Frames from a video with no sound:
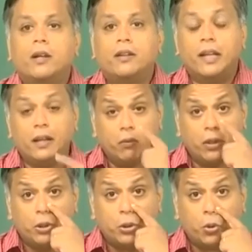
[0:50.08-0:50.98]
Then
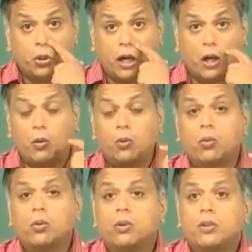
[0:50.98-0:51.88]
we showed how
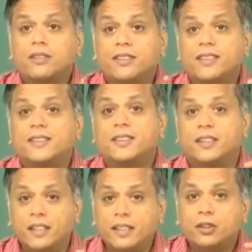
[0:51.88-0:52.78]
this
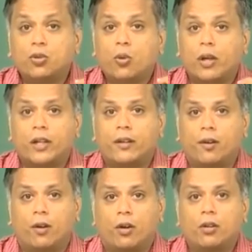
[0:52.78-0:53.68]
d squared
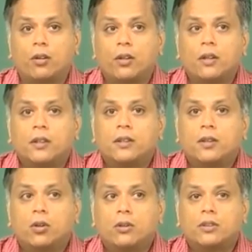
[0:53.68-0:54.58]
law
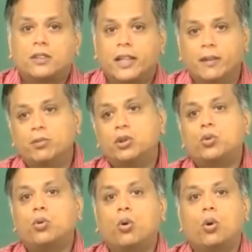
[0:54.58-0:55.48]
seems
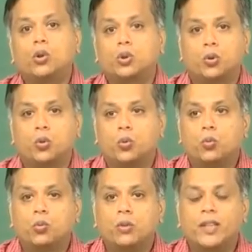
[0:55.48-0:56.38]
to hold true
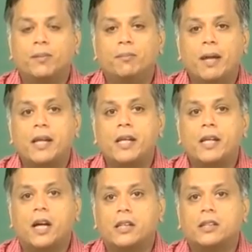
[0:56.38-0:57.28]
in
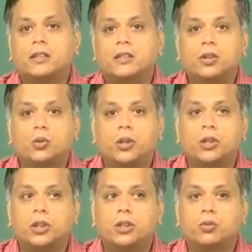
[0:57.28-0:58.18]
many other
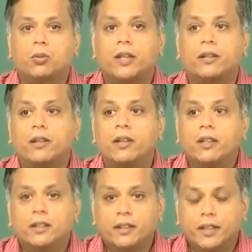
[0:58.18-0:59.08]
situations where
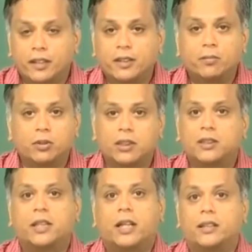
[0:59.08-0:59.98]
the
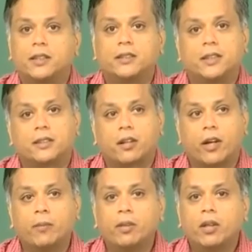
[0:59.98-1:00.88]
assumptions that I just
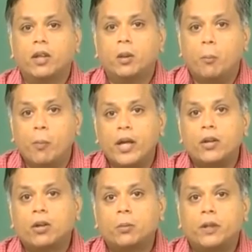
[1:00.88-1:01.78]
described may
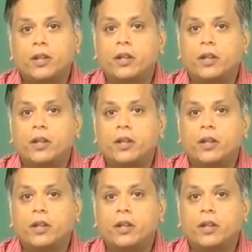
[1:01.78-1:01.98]
not be